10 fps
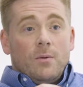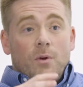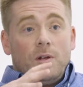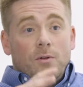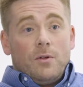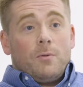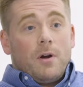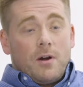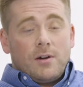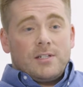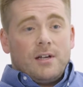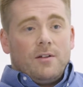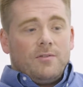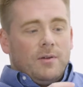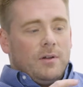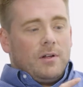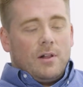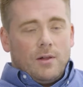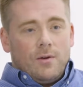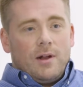We do the work ourselves in
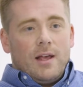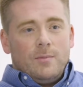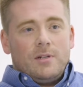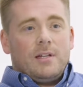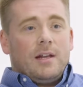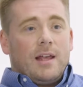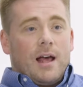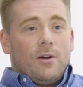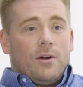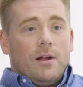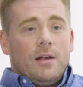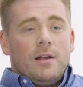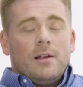Kelowna, Edmonton, and Calgary.